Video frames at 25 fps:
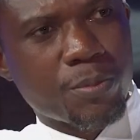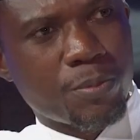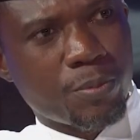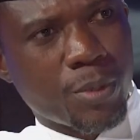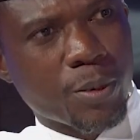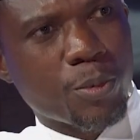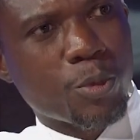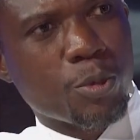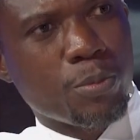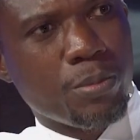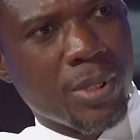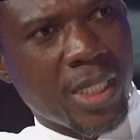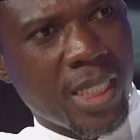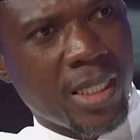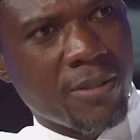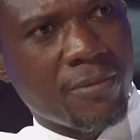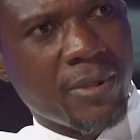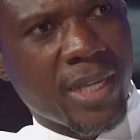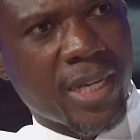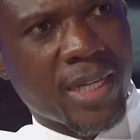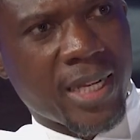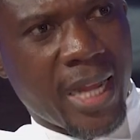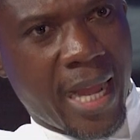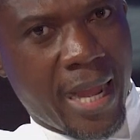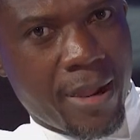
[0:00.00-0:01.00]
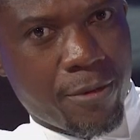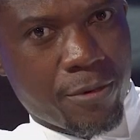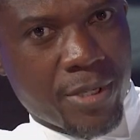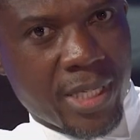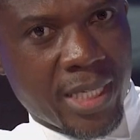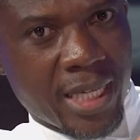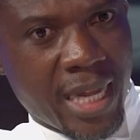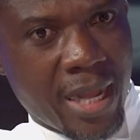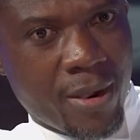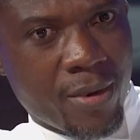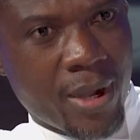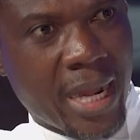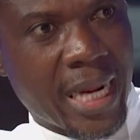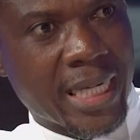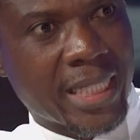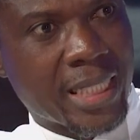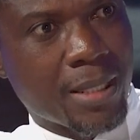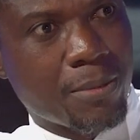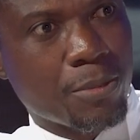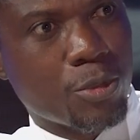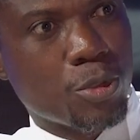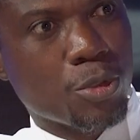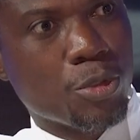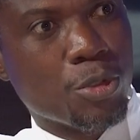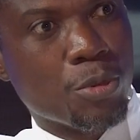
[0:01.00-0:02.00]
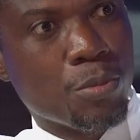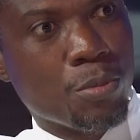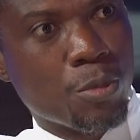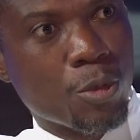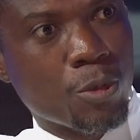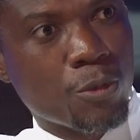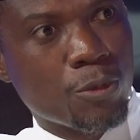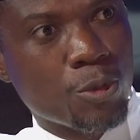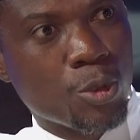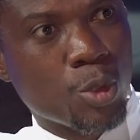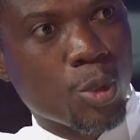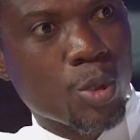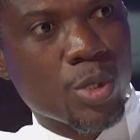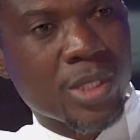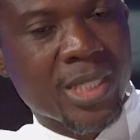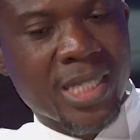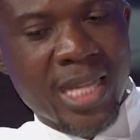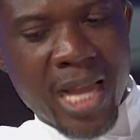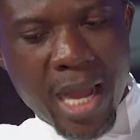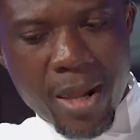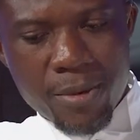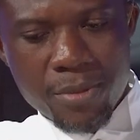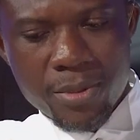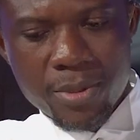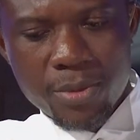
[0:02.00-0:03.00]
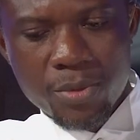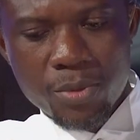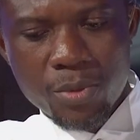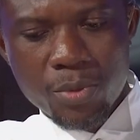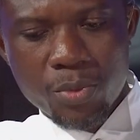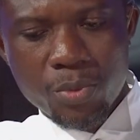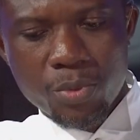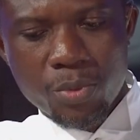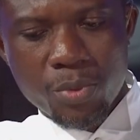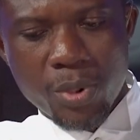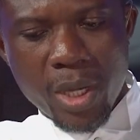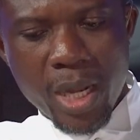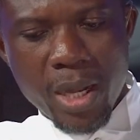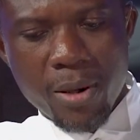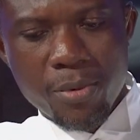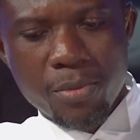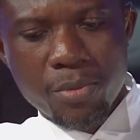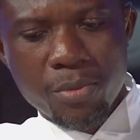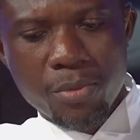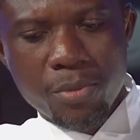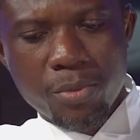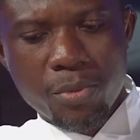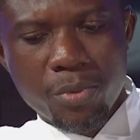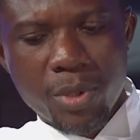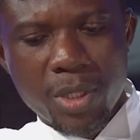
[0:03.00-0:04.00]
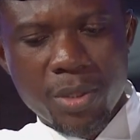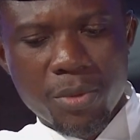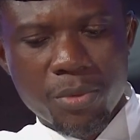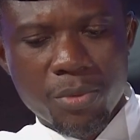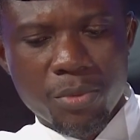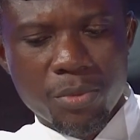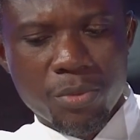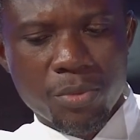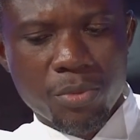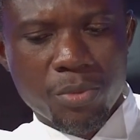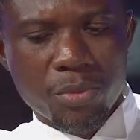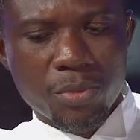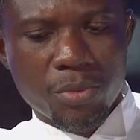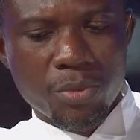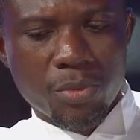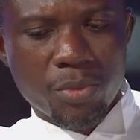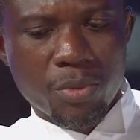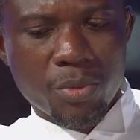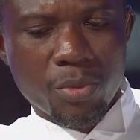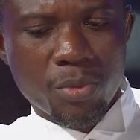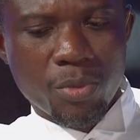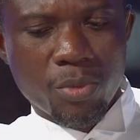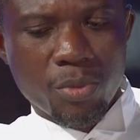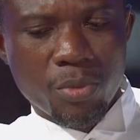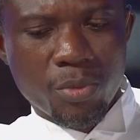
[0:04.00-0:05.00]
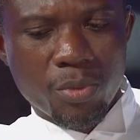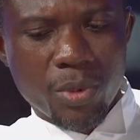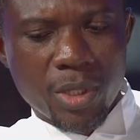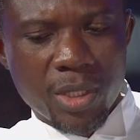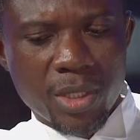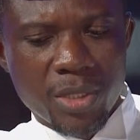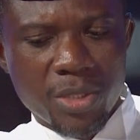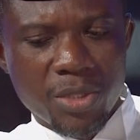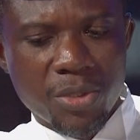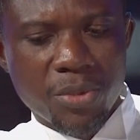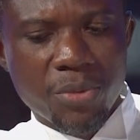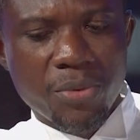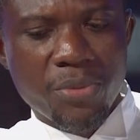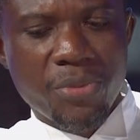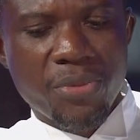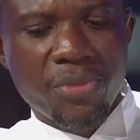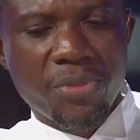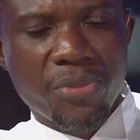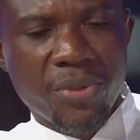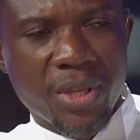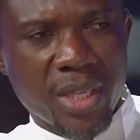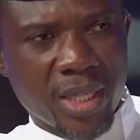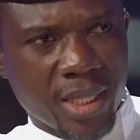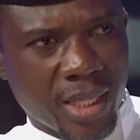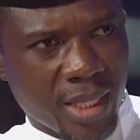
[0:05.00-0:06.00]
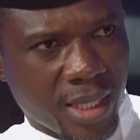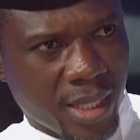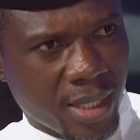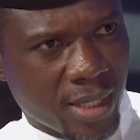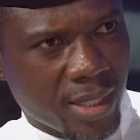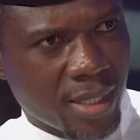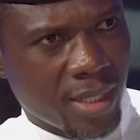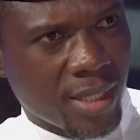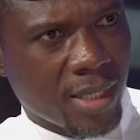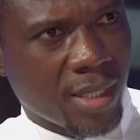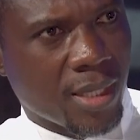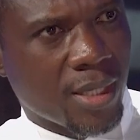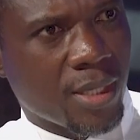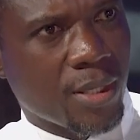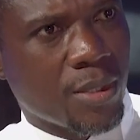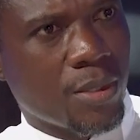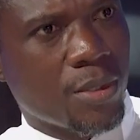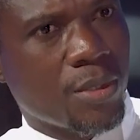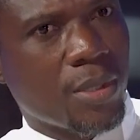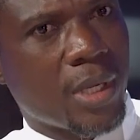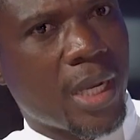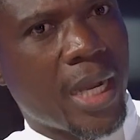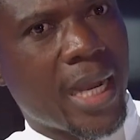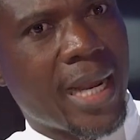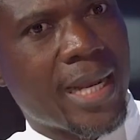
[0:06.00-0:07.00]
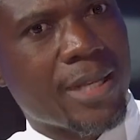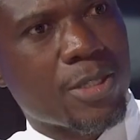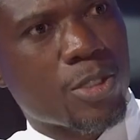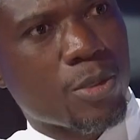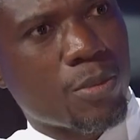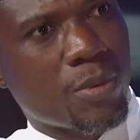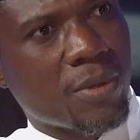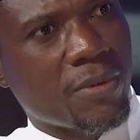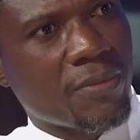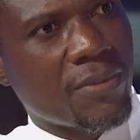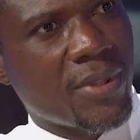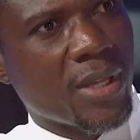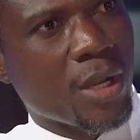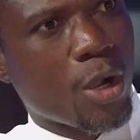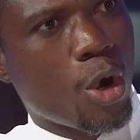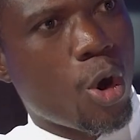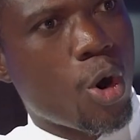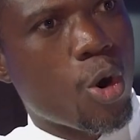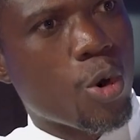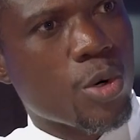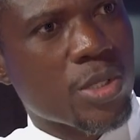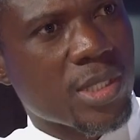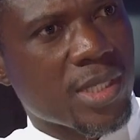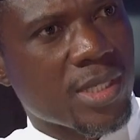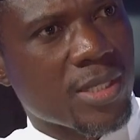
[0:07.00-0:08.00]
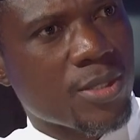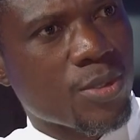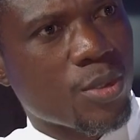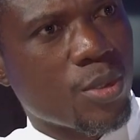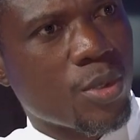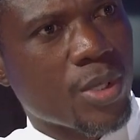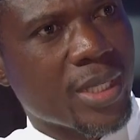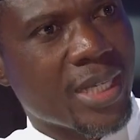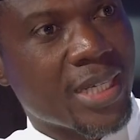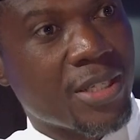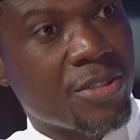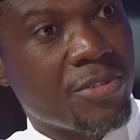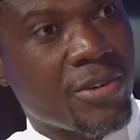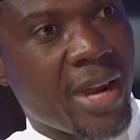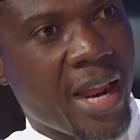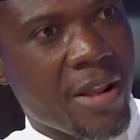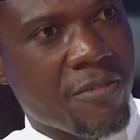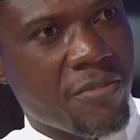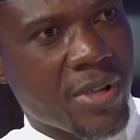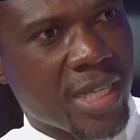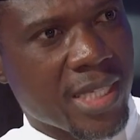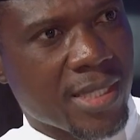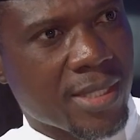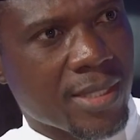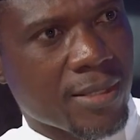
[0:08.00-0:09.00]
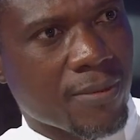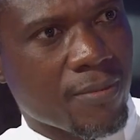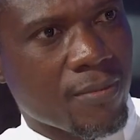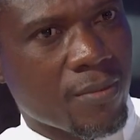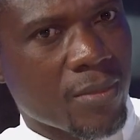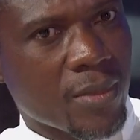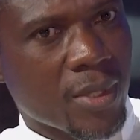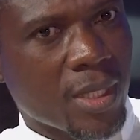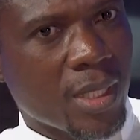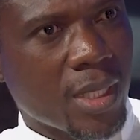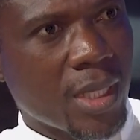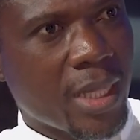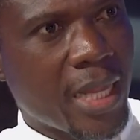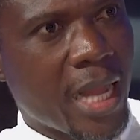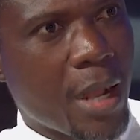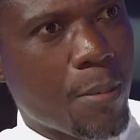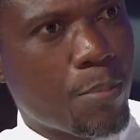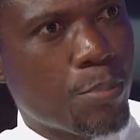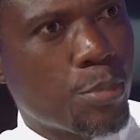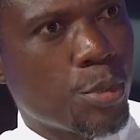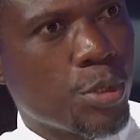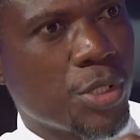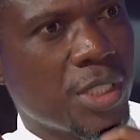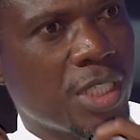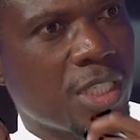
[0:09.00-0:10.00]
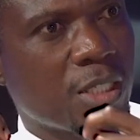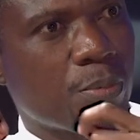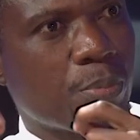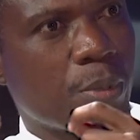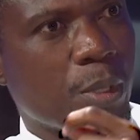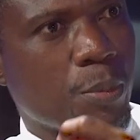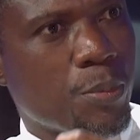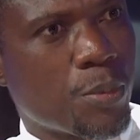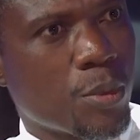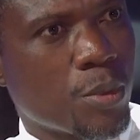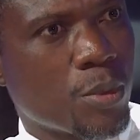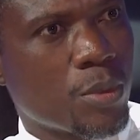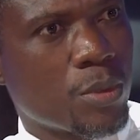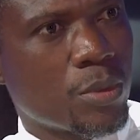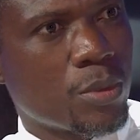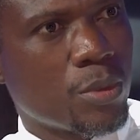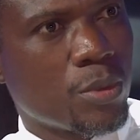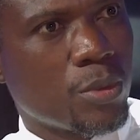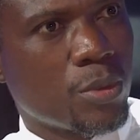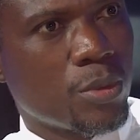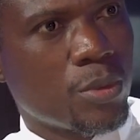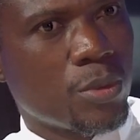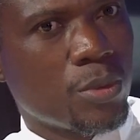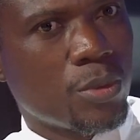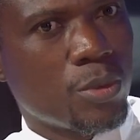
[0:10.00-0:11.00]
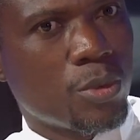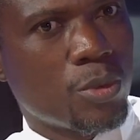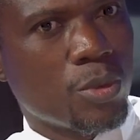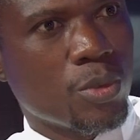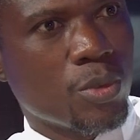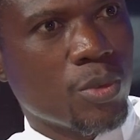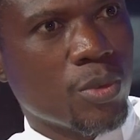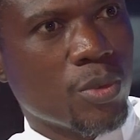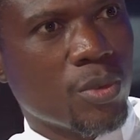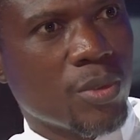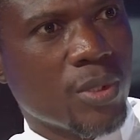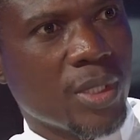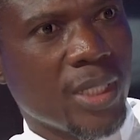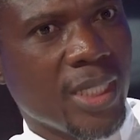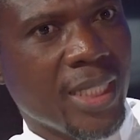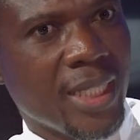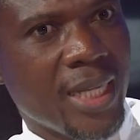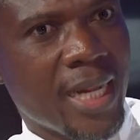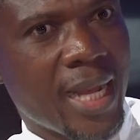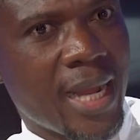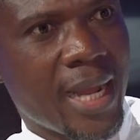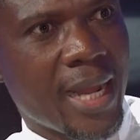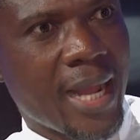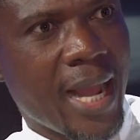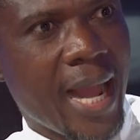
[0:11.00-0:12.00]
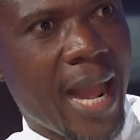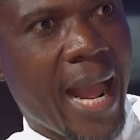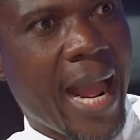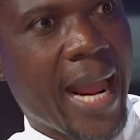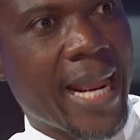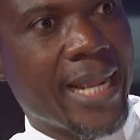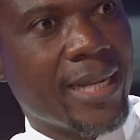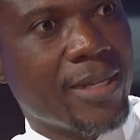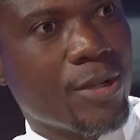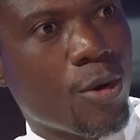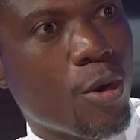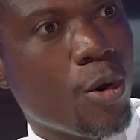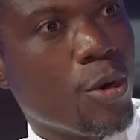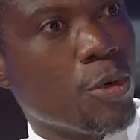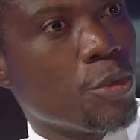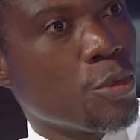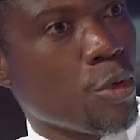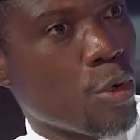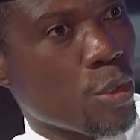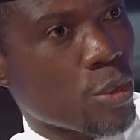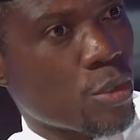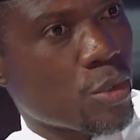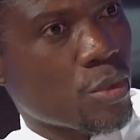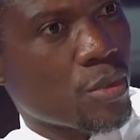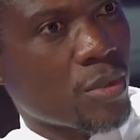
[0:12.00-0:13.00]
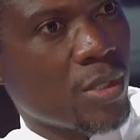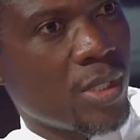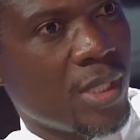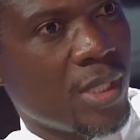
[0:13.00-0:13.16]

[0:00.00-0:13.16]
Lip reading: people believe, and in our attempt to remove those doubts, what do you think are some of the causes or the drivers that pushes people to either hide or not